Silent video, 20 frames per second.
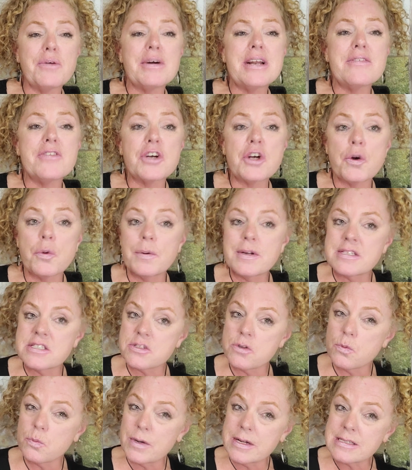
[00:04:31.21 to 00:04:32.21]
Whatever
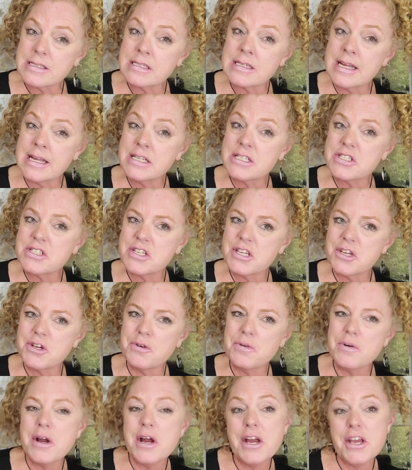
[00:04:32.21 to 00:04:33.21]
crystal resonates to
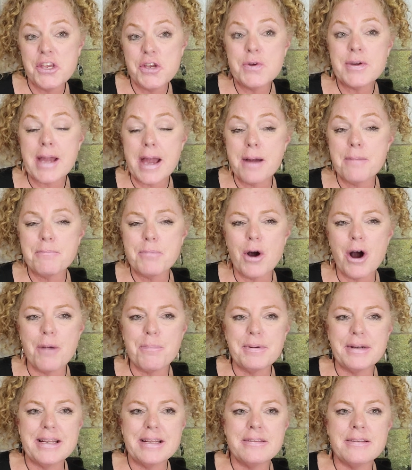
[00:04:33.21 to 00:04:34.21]
you, you can
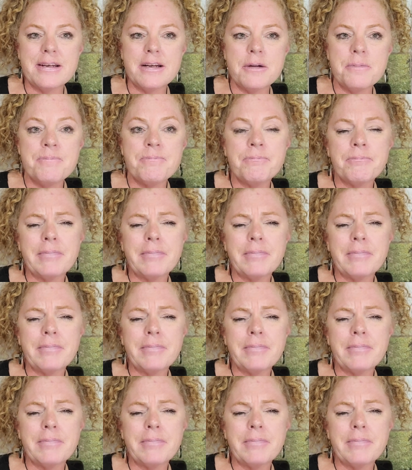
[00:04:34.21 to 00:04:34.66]
pop it in there.